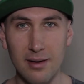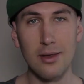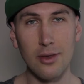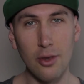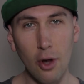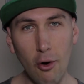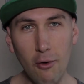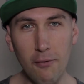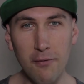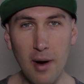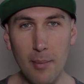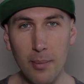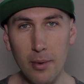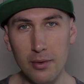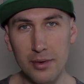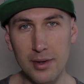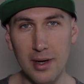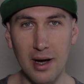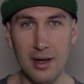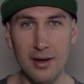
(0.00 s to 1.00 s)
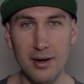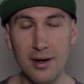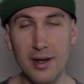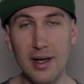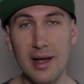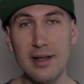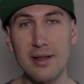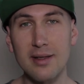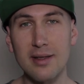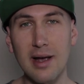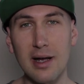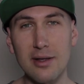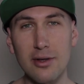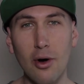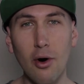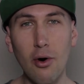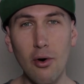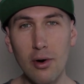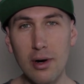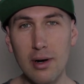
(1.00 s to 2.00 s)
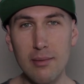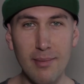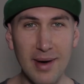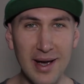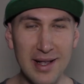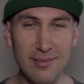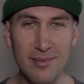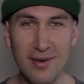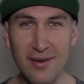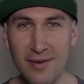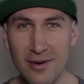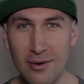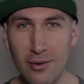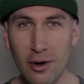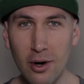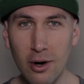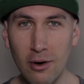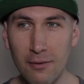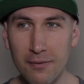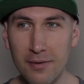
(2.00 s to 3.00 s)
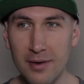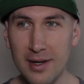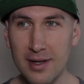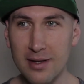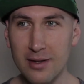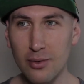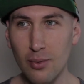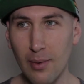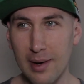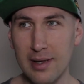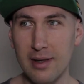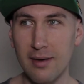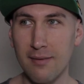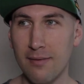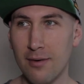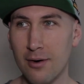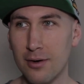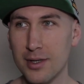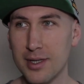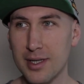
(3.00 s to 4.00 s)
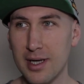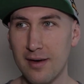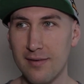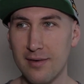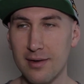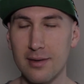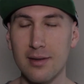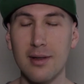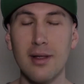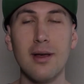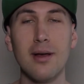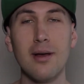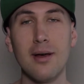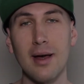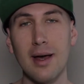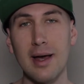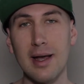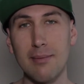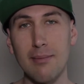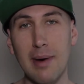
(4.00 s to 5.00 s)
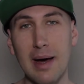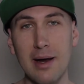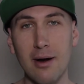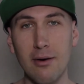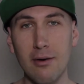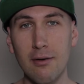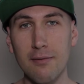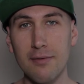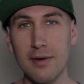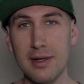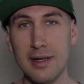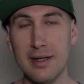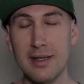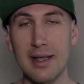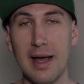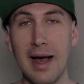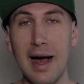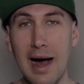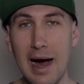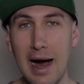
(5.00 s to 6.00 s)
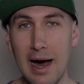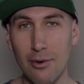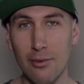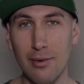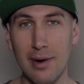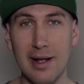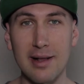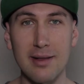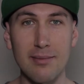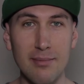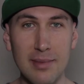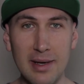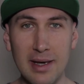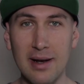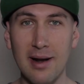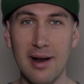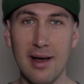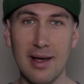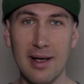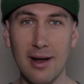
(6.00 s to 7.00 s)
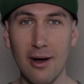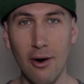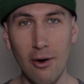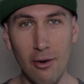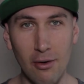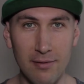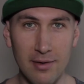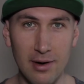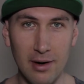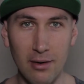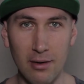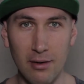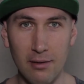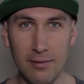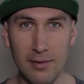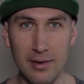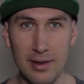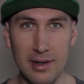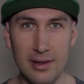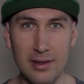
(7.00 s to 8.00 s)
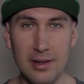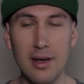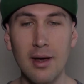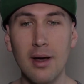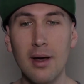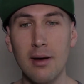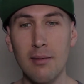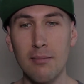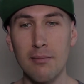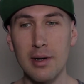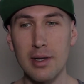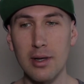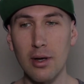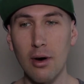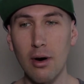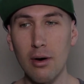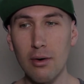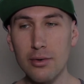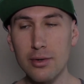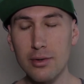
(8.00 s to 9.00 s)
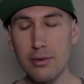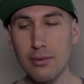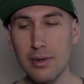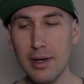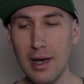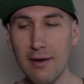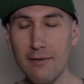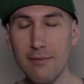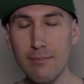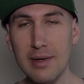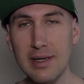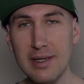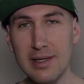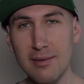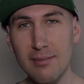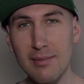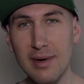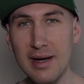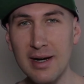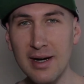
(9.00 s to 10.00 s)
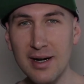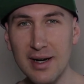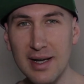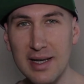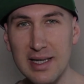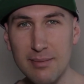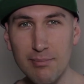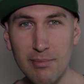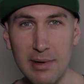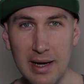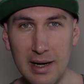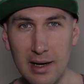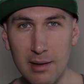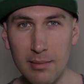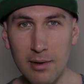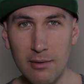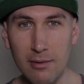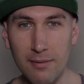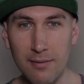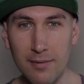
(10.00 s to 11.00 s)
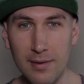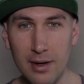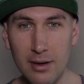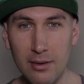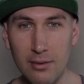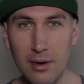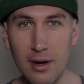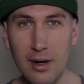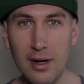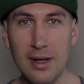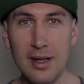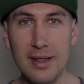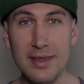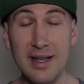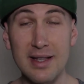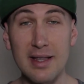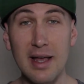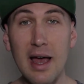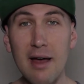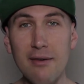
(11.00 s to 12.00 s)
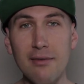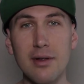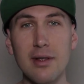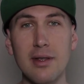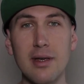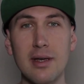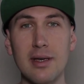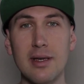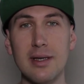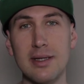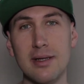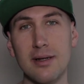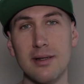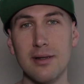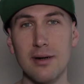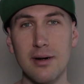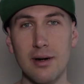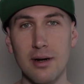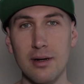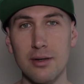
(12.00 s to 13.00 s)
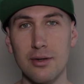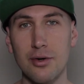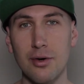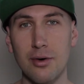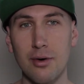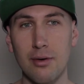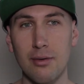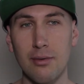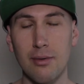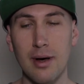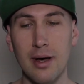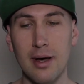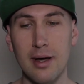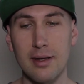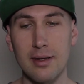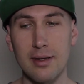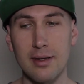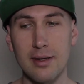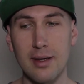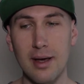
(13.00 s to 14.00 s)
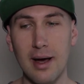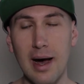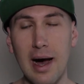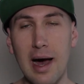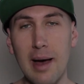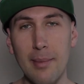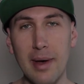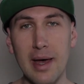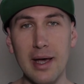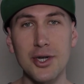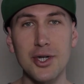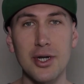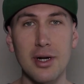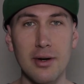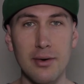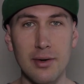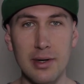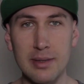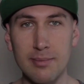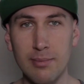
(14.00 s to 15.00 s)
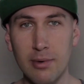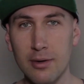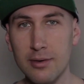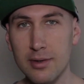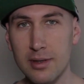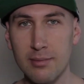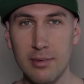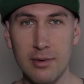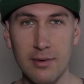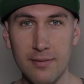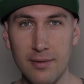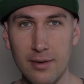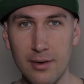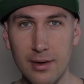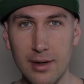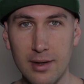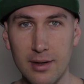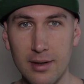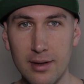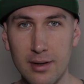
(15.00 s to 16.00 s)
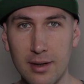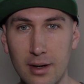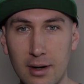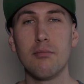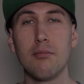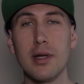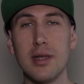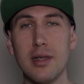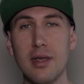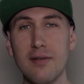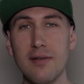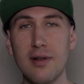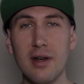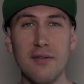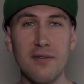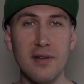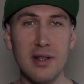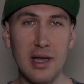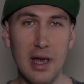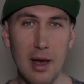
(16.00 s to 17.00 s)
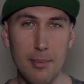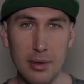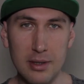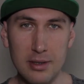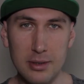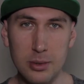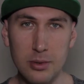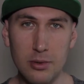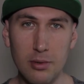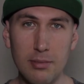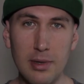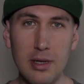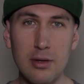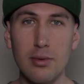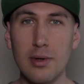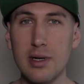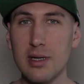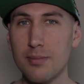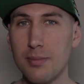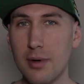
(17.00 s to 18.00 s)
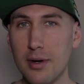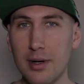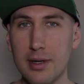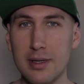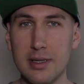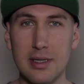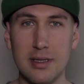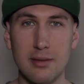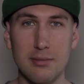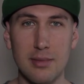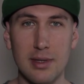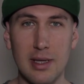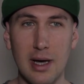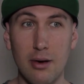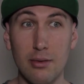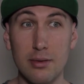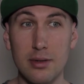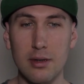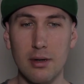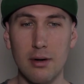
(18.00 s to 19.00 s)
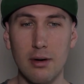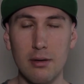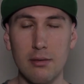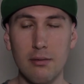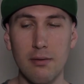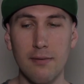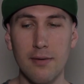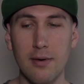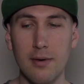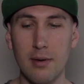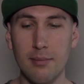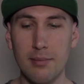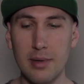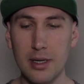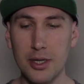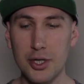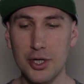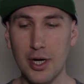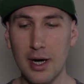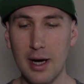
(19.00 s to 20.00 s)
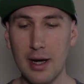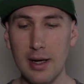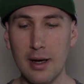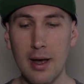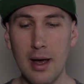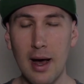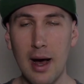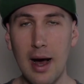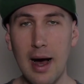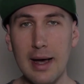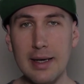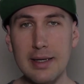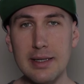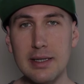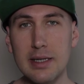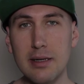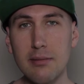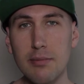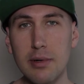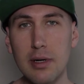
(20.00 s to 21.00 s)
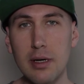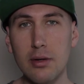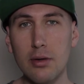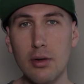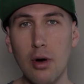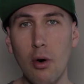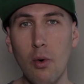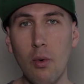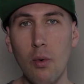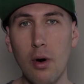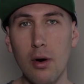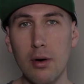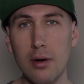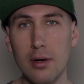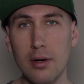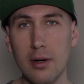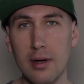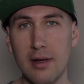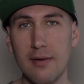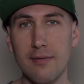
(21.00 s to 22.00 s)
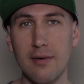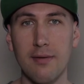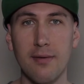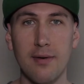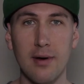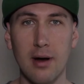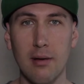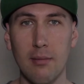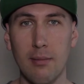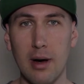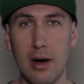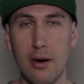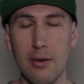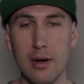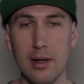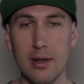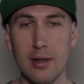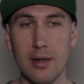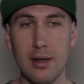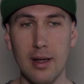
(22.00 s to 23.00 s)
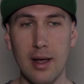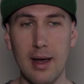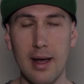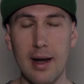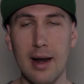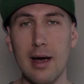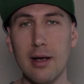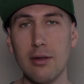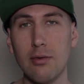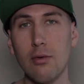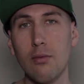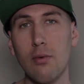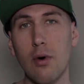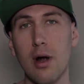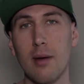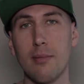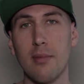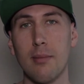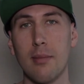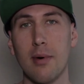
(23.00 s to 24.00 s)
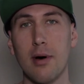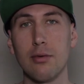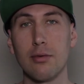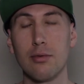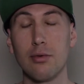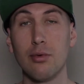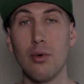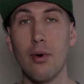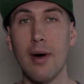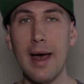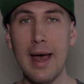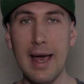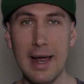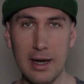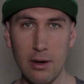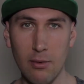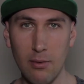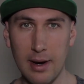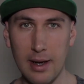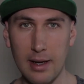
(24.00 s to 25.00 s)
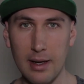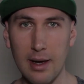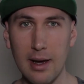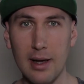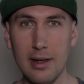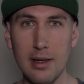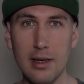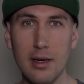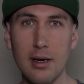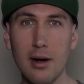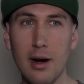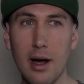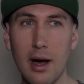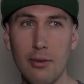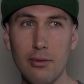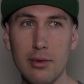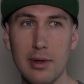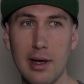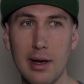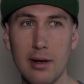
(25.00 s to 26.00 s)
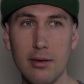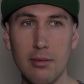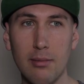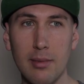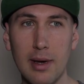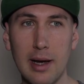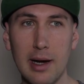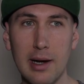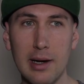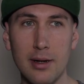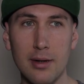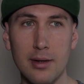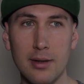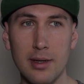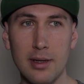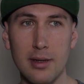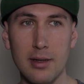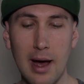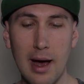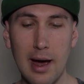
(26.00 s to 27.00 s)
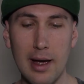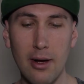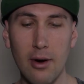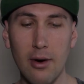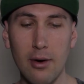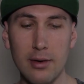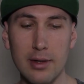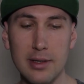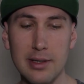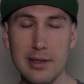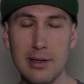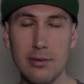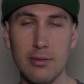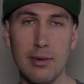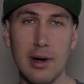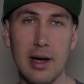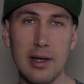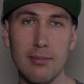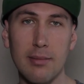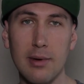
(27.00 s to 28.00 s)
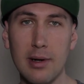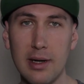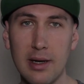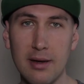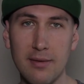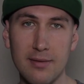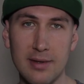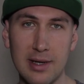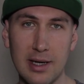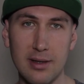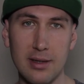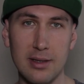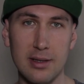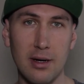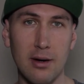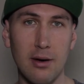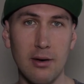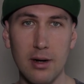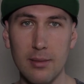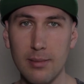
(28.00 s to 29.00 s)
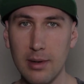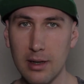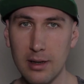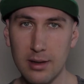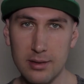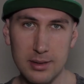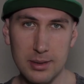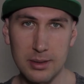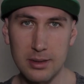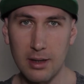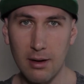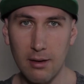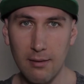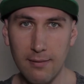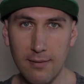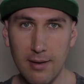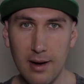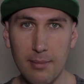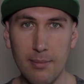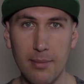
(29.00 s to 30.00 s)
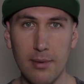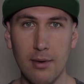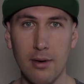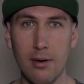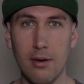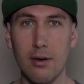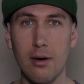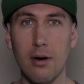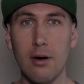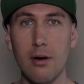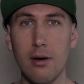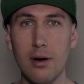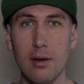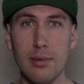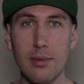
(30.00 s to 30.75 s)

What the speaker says: NoFap on the other hand not only made me feel confident 24/7, and by confident I do not mean like overconfident, but also gave me some inexplicable feel that everything is under control and I'm actually responsible for it. But even if it happens for me to experience some doubts or to feel a bit shy, I simply no longer give a fuck about it and I do what I'm about to do anyway. And here I would like to make clear that I honestly do not believe that is only because of NoFap or only